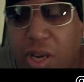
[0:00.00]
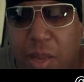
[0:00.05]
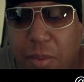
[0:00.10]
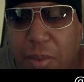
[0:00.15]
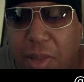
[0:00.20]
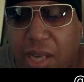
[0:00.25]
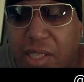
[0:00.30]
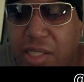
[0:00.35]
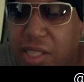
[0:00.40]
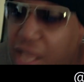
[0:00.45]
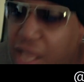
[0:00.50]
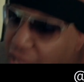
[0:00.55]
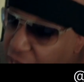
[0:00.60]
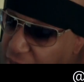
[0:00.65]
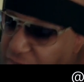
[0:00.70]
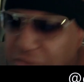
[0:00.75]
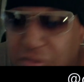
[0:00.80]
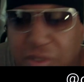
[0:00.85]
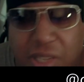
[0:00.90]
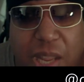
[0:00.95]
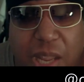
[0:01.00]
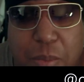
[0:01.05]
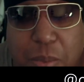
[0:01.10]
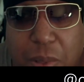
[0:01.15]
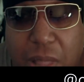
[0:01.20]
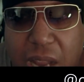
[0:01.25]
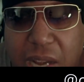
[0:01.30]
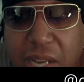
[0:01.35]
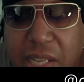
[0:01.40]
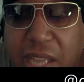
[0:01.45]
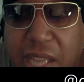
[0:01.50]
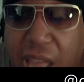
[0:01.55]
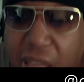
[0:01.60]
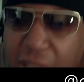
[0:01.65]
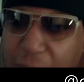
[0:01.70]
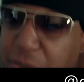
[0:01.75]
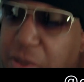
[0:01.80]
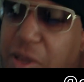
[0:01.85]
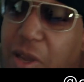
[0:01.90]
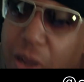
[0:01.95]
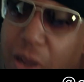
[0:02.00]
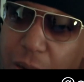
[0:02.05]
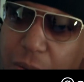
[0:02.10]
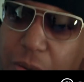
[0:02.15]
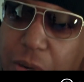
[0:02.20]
them like that. They play the game, y'all,